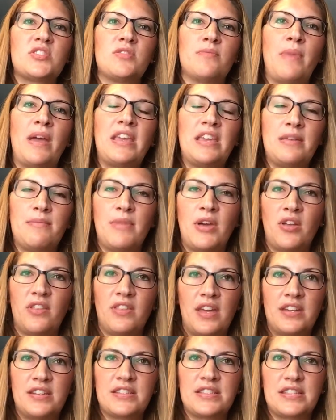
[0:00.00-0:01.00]
to my email
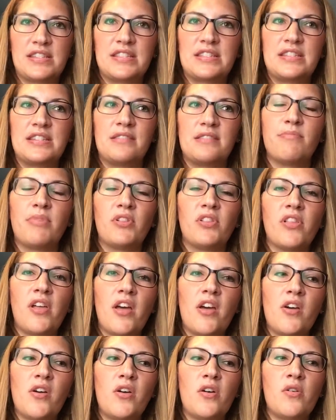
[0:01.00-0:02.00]
that is listed
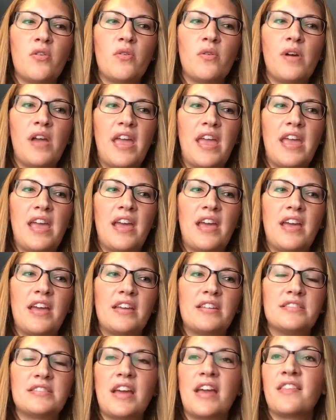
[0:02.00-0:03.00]
below,
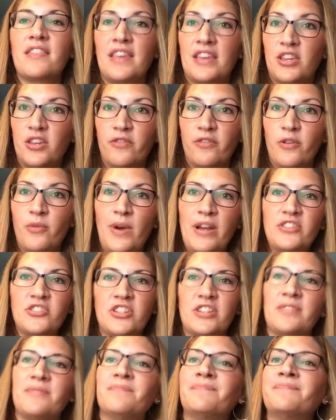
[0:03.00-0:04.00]
and I thank you for watching.